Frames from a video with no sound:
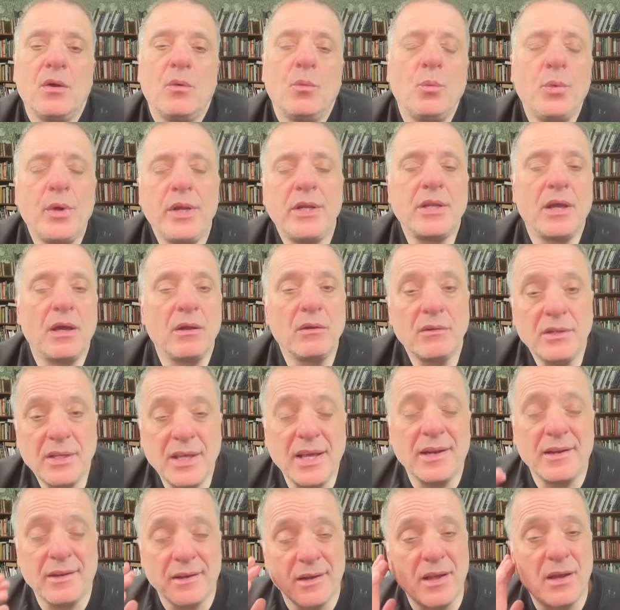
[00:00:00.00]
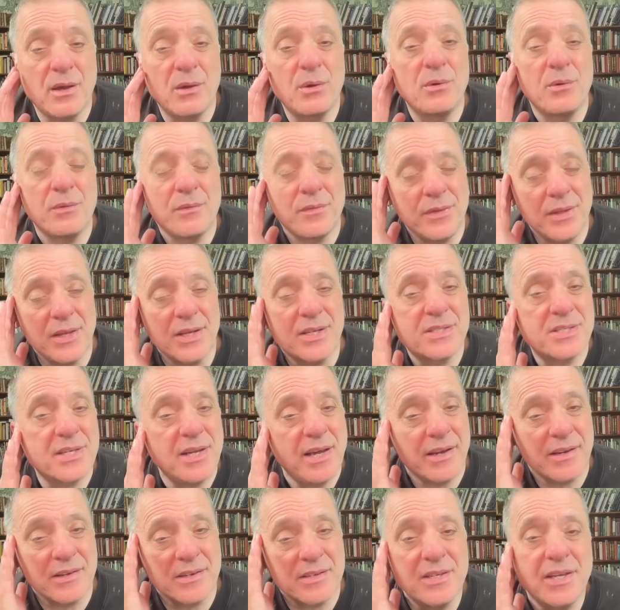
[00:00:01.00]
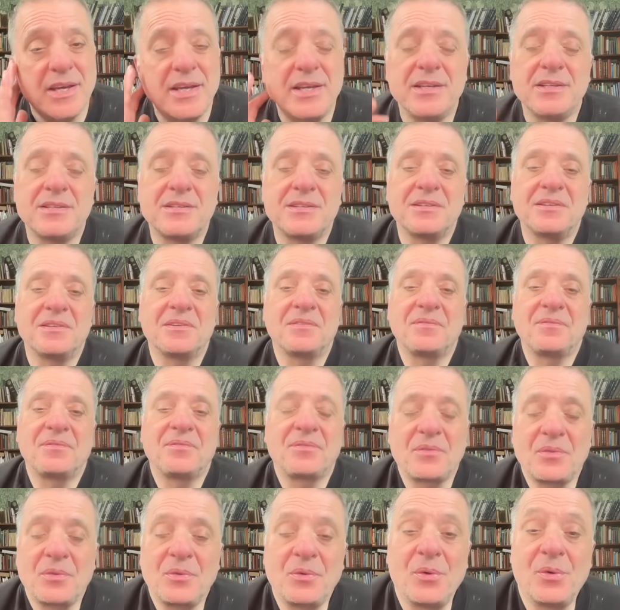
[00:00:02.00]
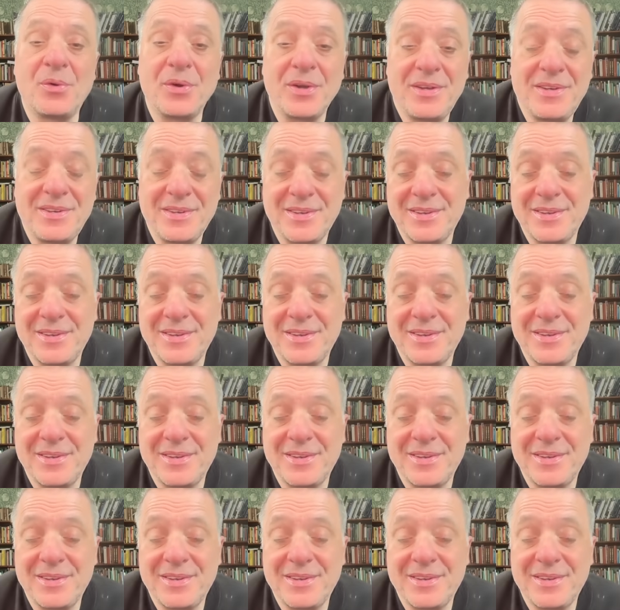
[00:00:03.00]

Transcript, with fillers: We don't yet know the exact date or